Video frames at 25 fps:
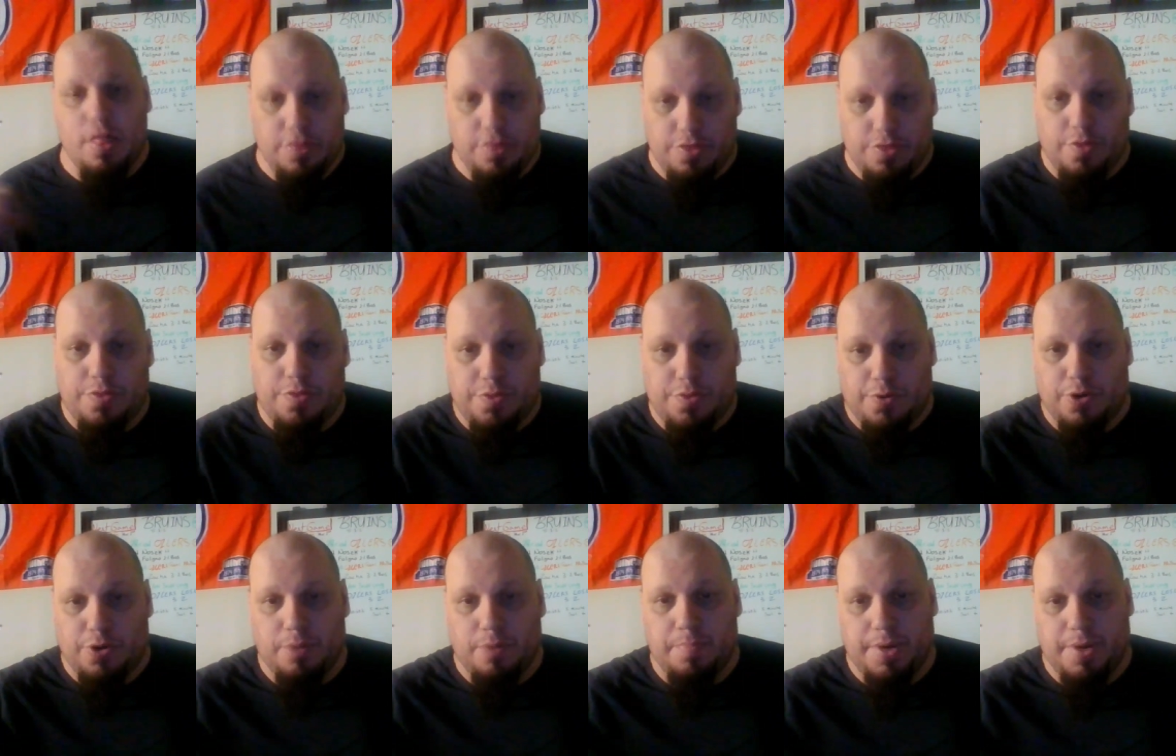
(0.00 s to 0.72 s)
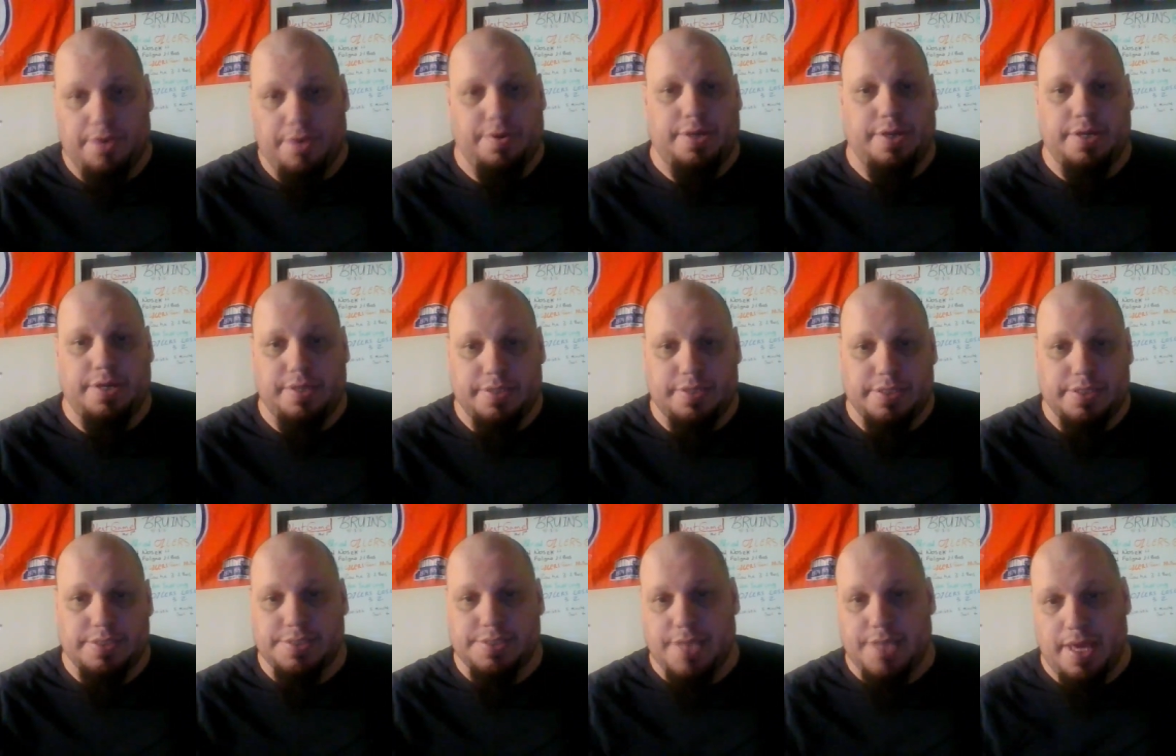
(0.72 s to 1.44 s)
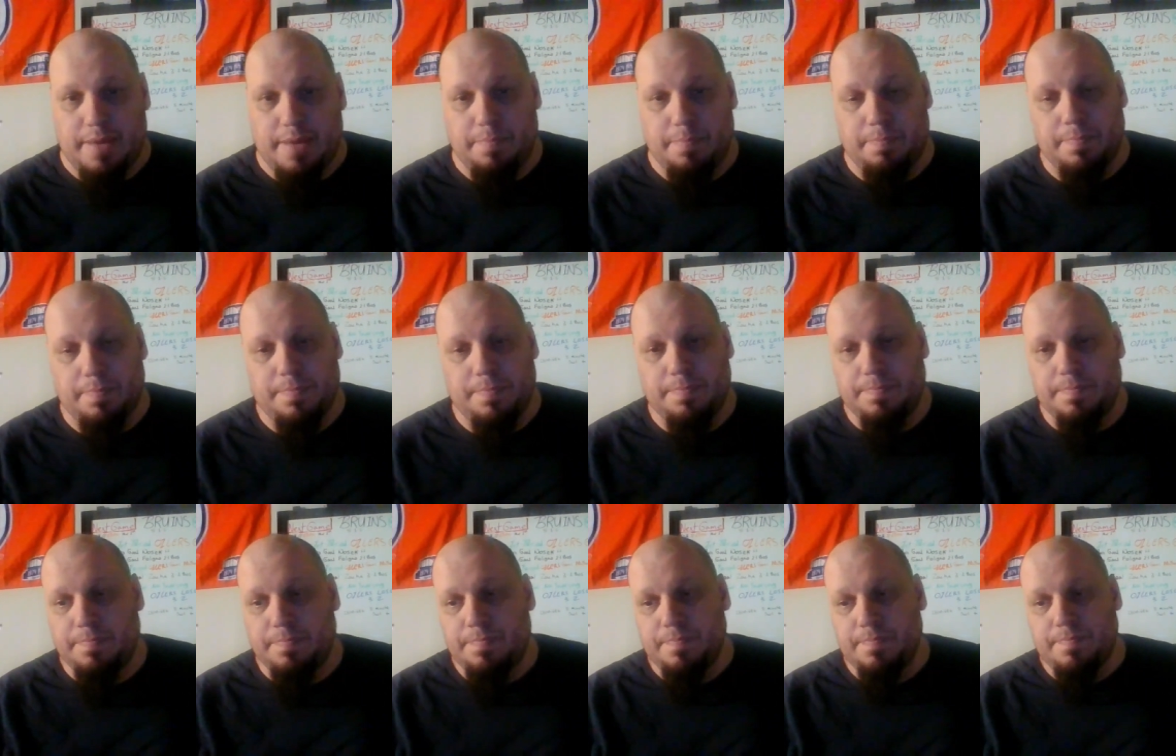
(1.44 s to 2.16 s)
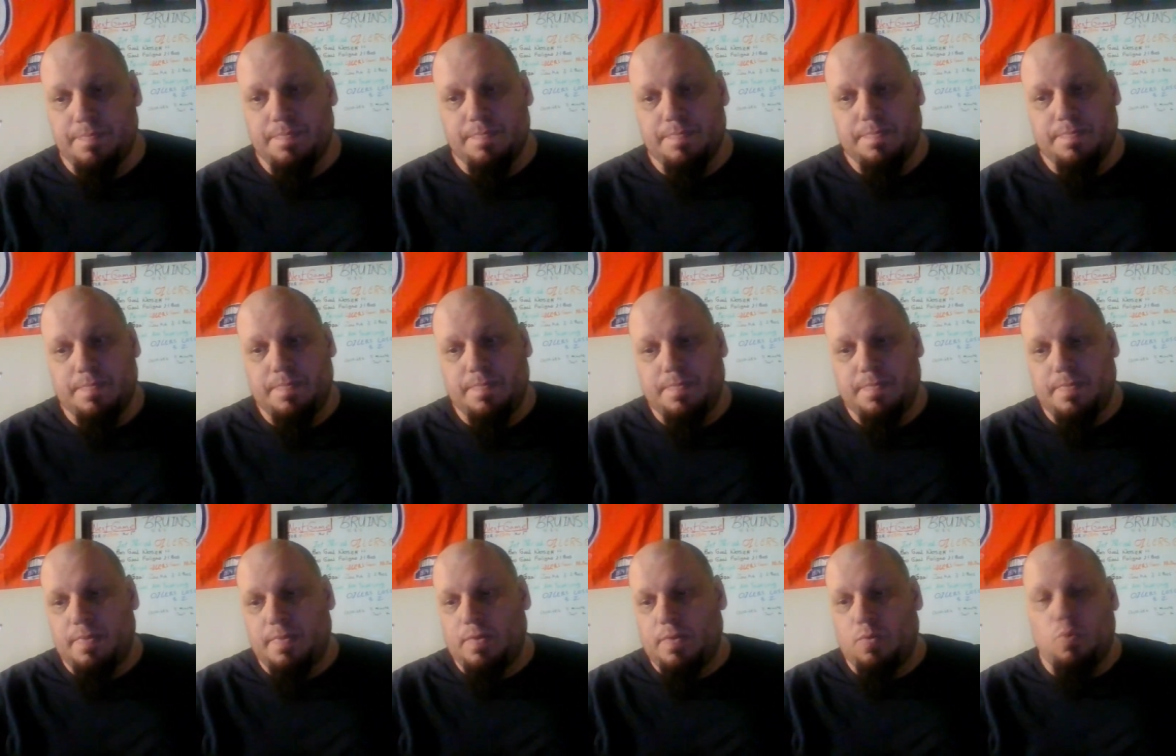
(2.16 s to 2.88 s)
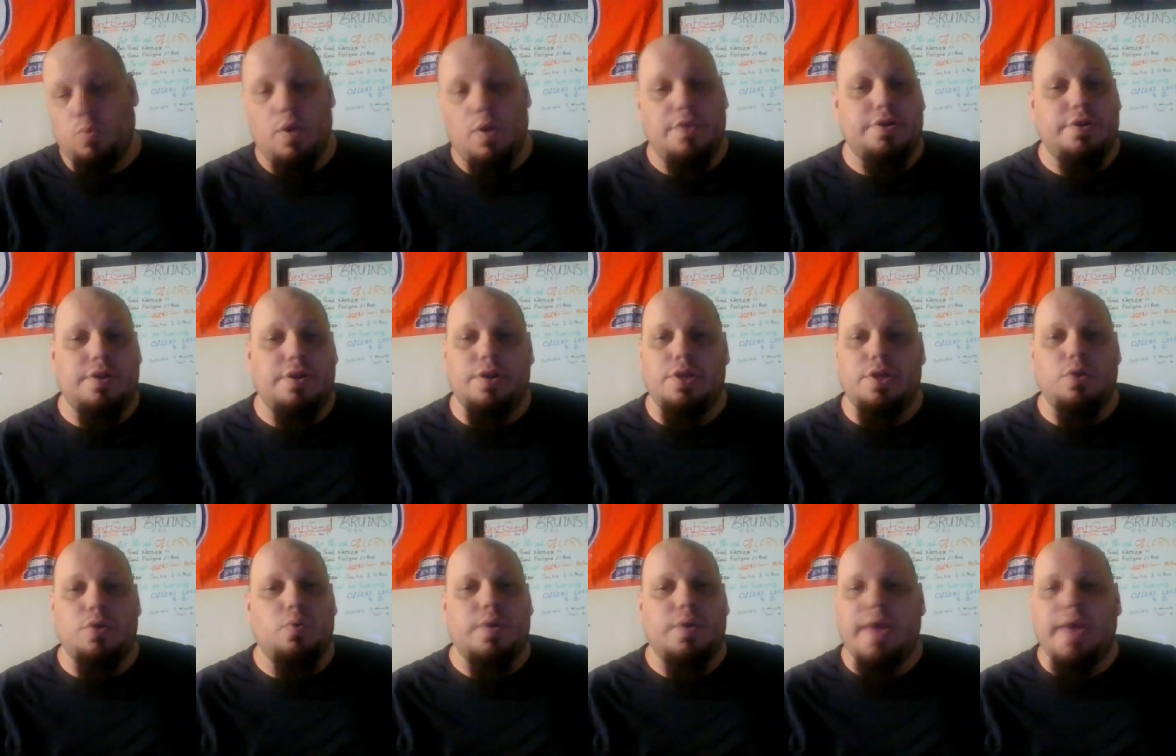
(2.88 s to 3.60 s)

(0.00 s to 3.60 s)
the third period in this game. Whether you